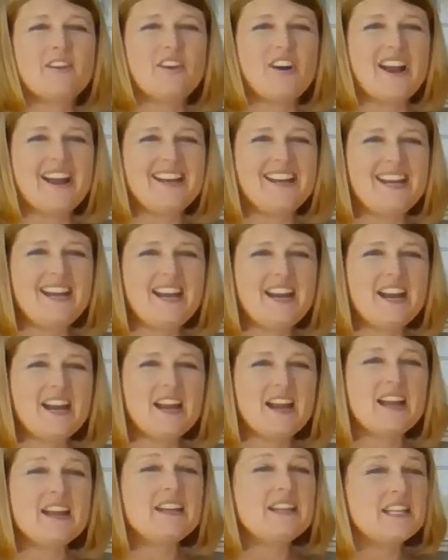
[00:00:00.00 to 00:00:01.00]
Ready?
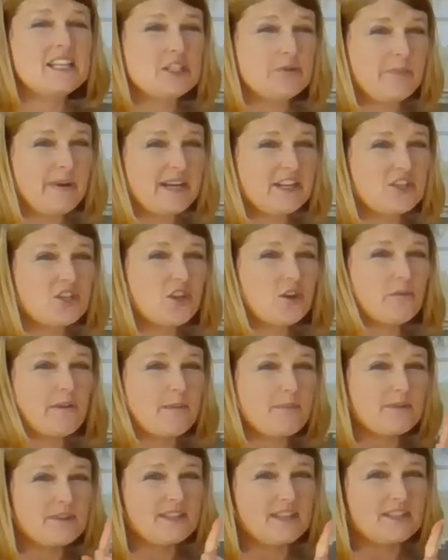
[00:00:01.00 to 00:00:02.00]
Each picture
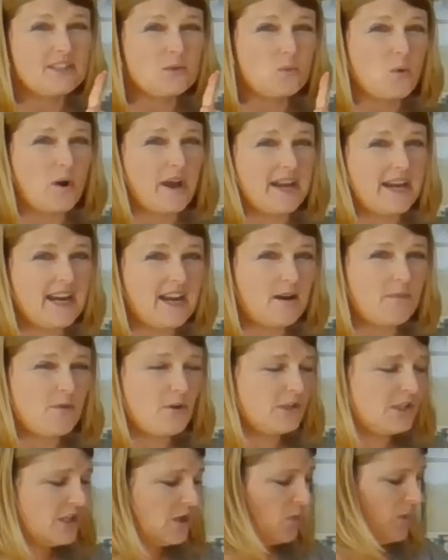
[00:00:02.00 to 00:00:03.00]
represents one
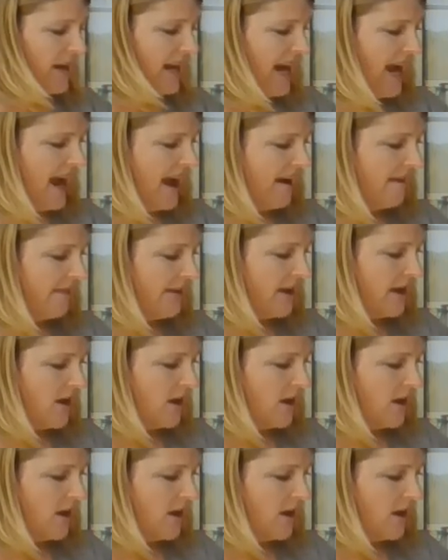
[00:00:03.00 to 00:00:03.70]
animal, so we have